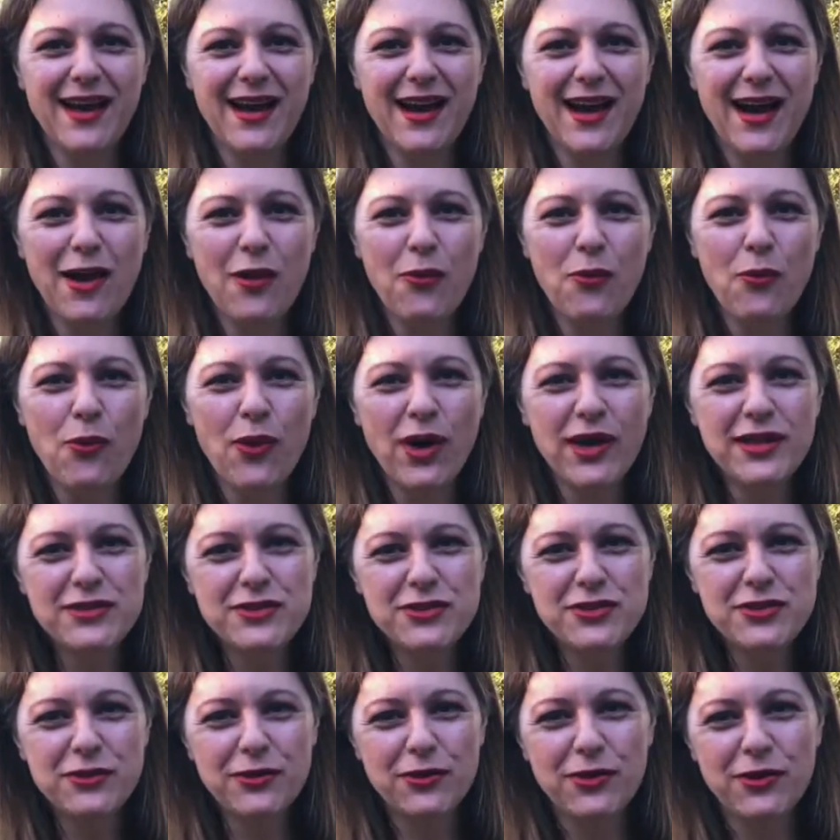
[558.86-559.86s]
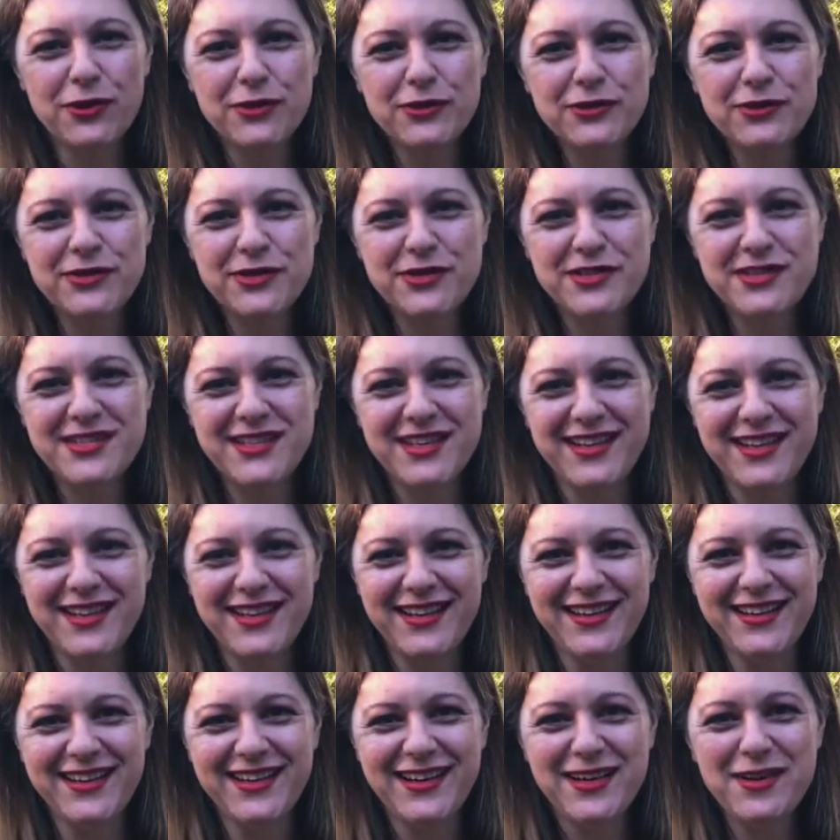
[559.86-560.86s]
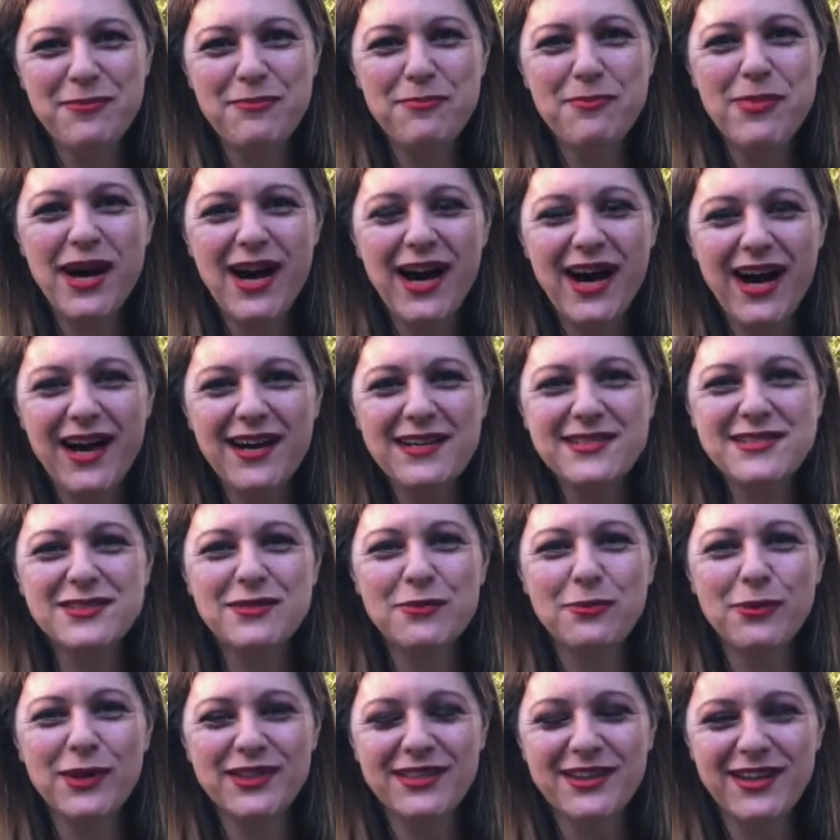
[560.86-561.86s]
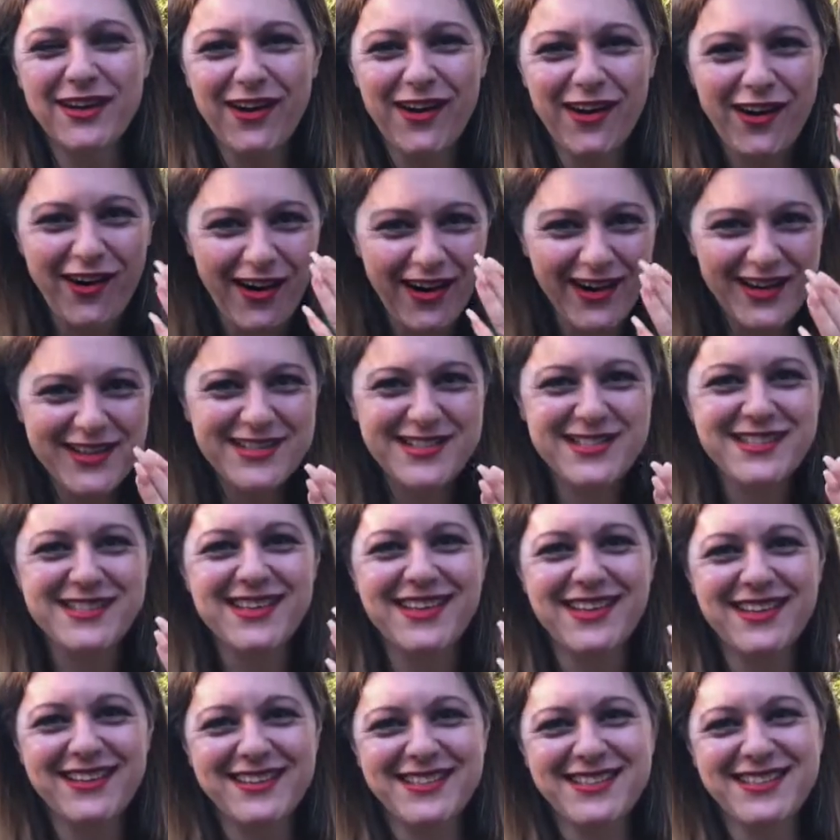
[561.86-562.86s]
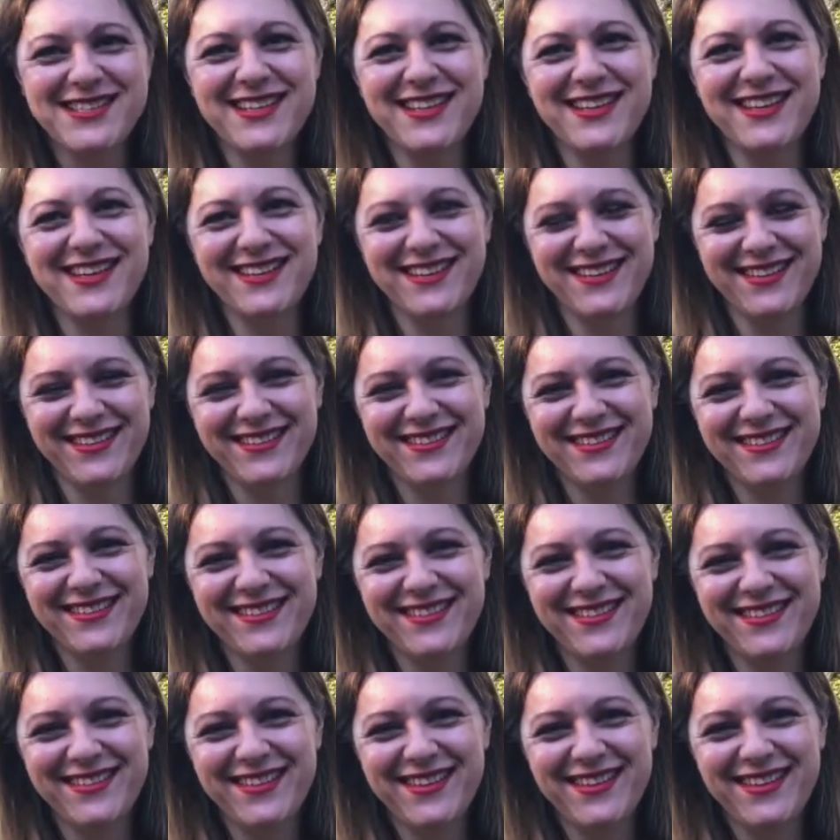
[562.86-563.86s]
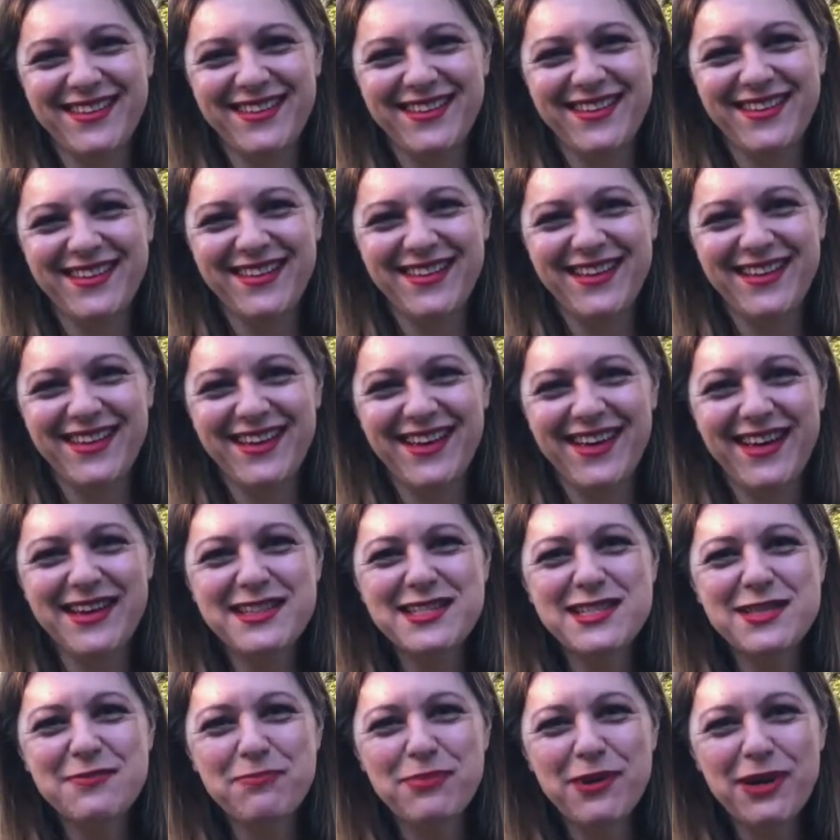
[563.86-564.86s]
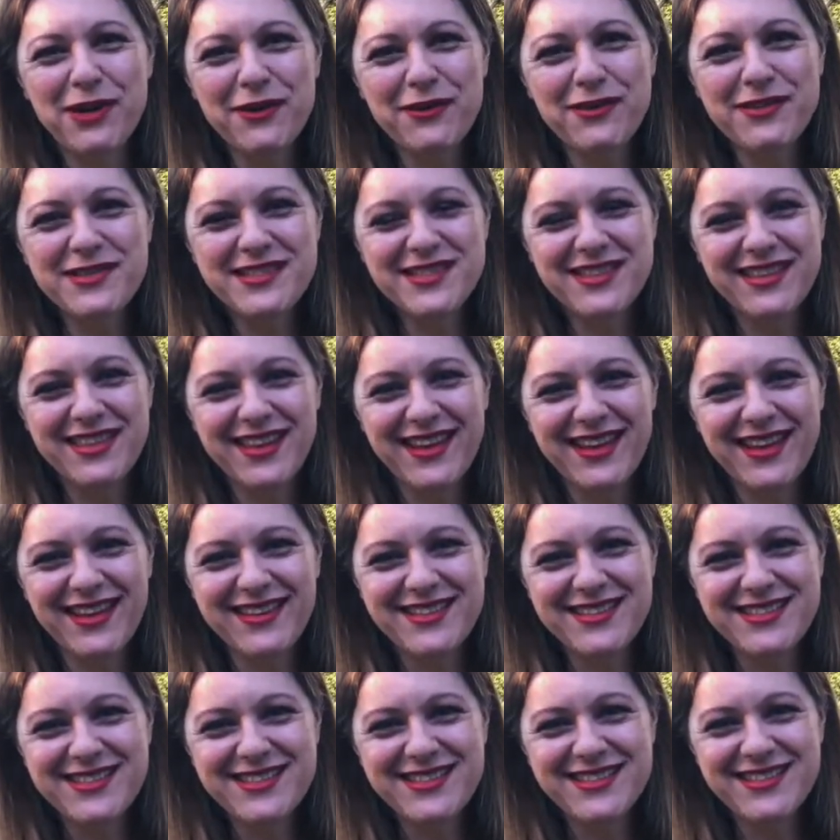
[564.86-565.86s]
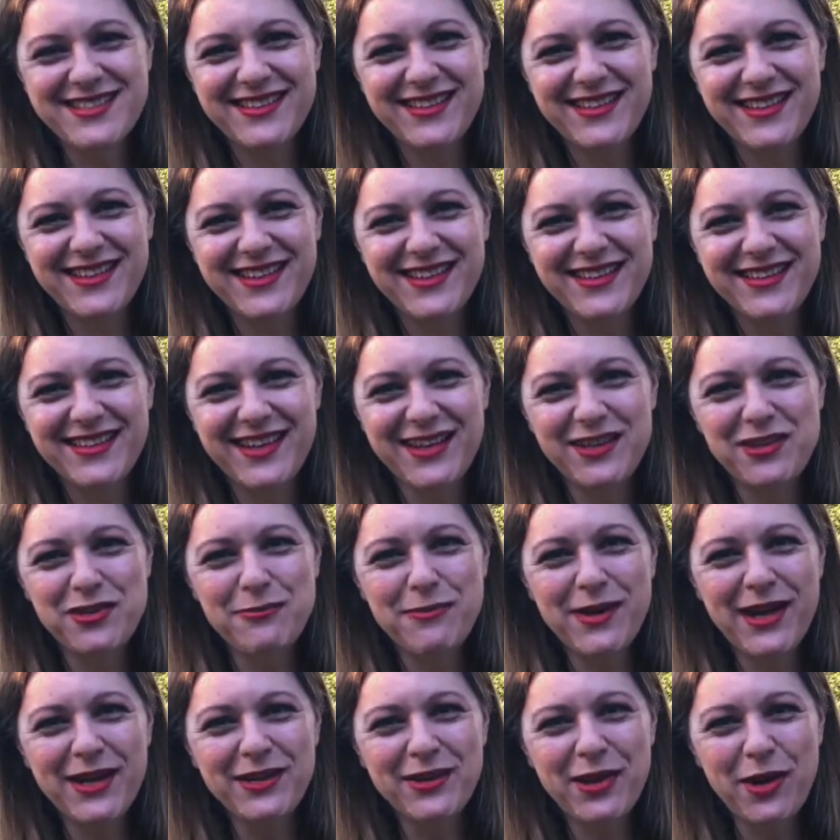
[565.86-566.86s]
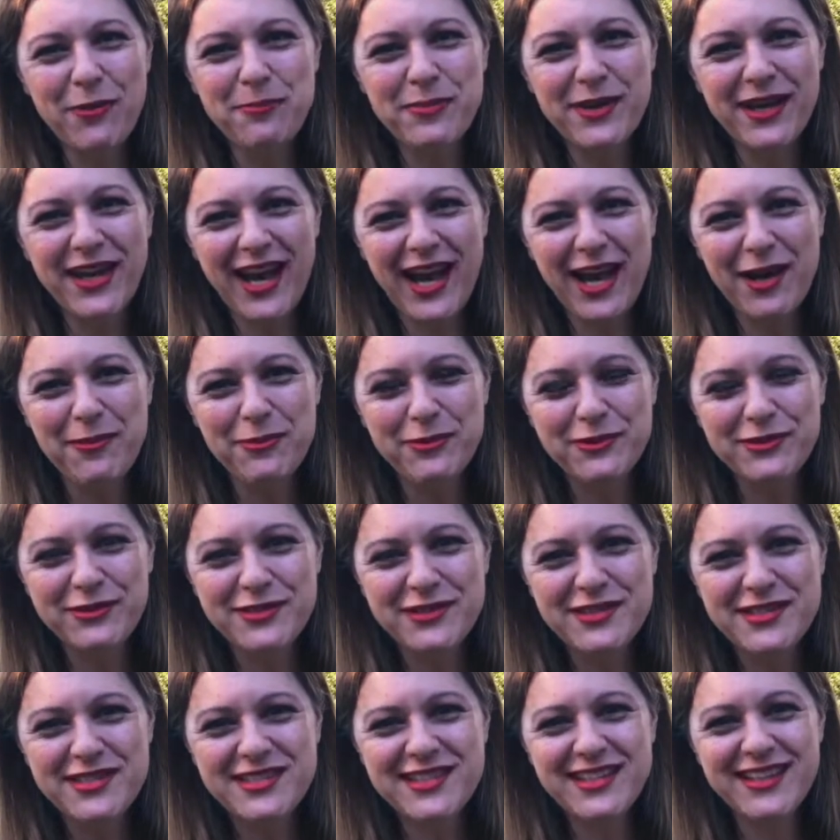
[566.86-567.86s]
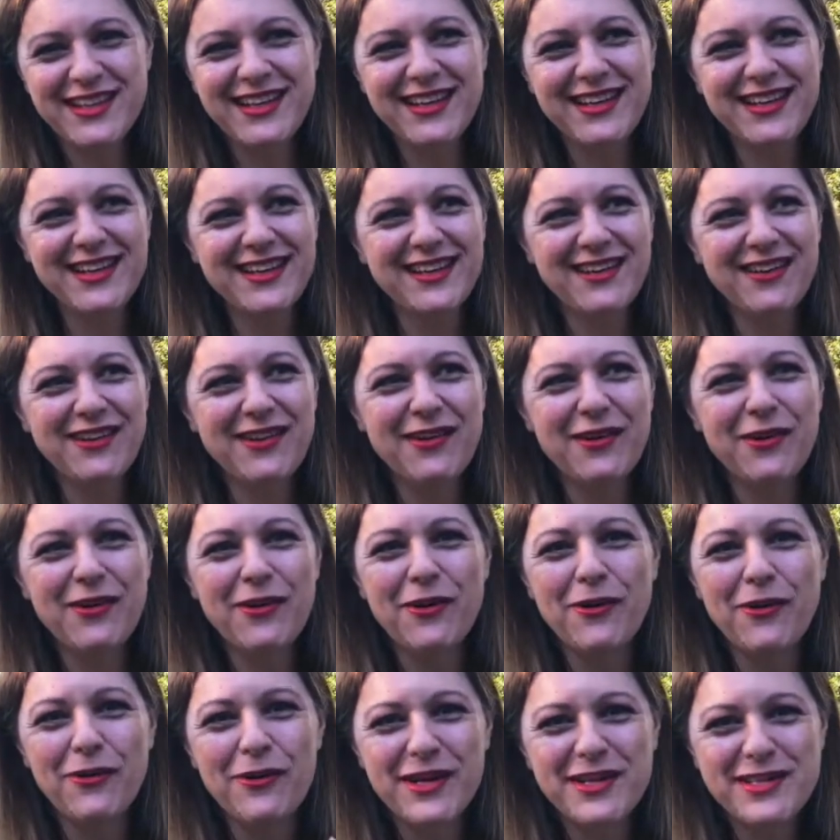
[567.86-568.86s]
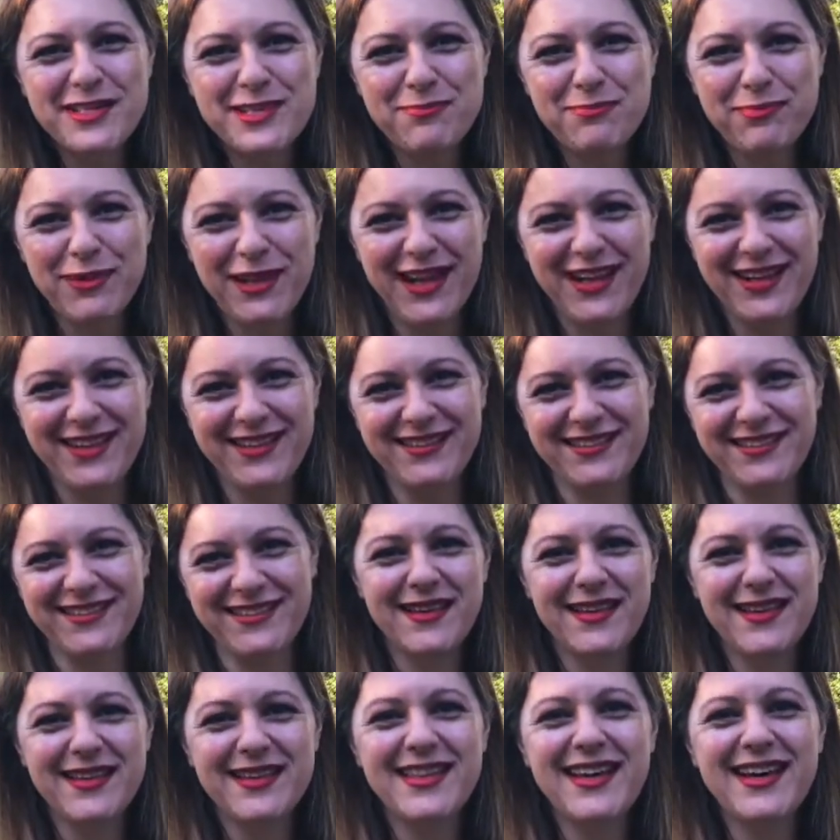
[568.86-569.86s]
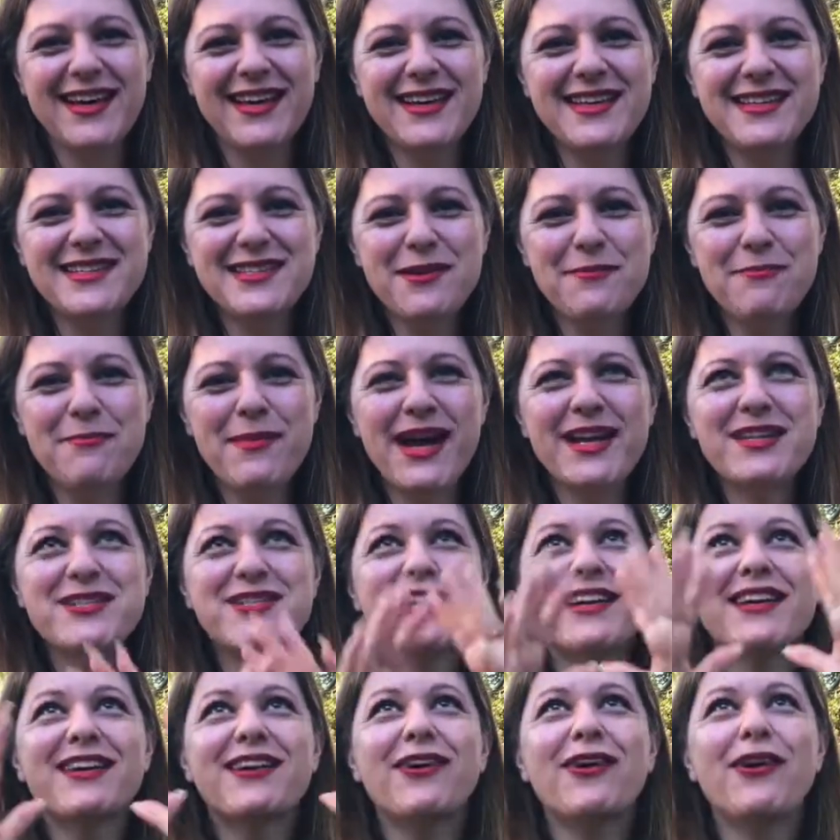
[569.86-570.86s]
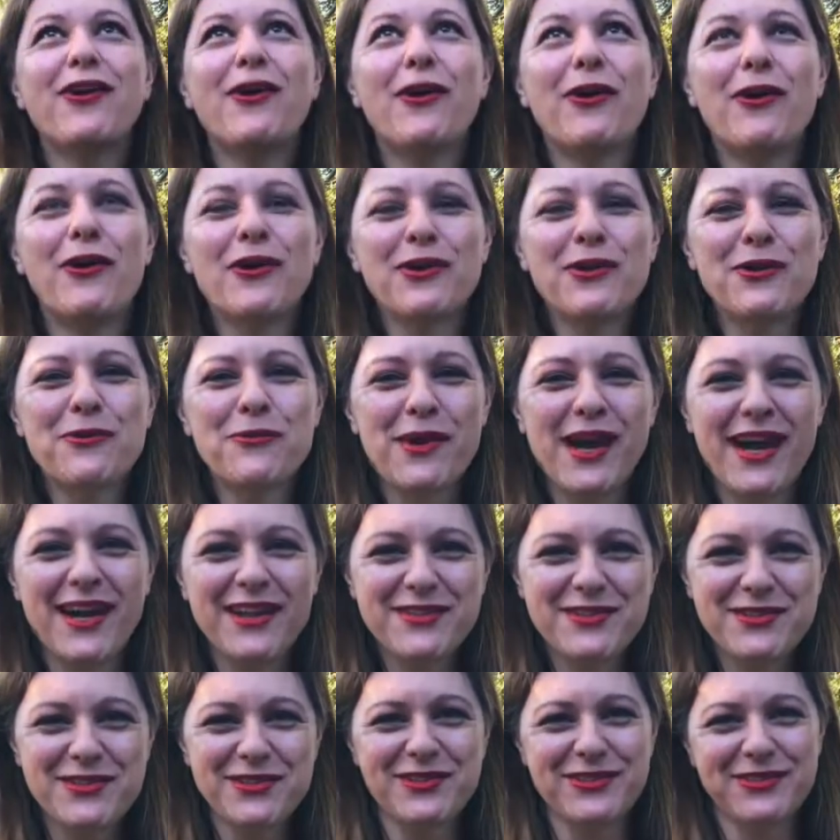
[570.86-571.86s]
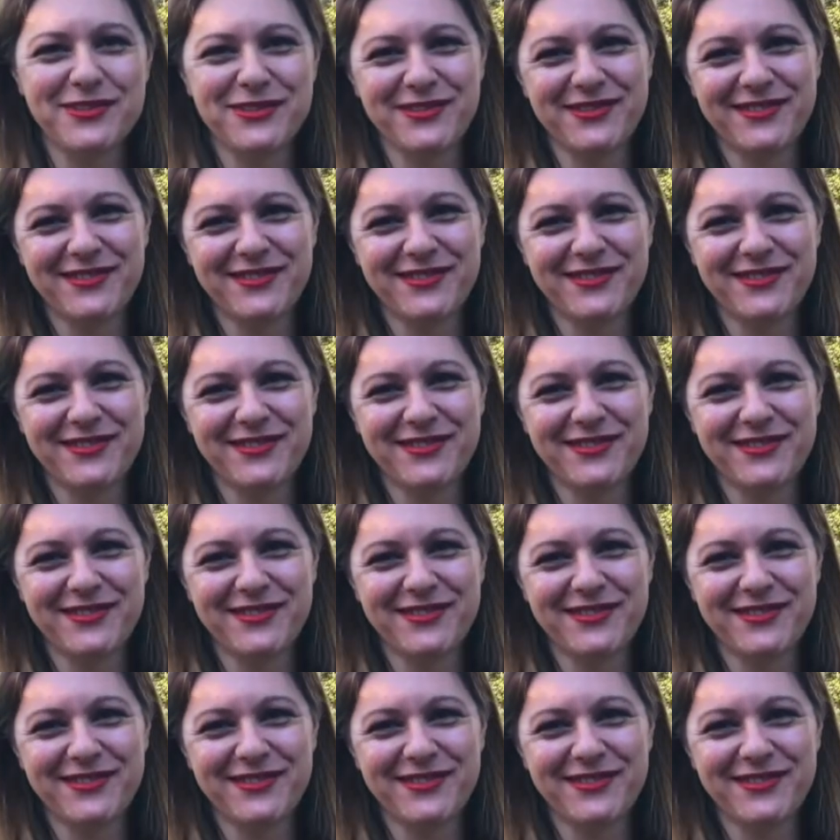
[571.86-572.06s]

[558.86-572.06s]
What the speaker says: I want you all to see past what the eyes can see. Experience things that you may not be able to see or explain. There is a magic all around you.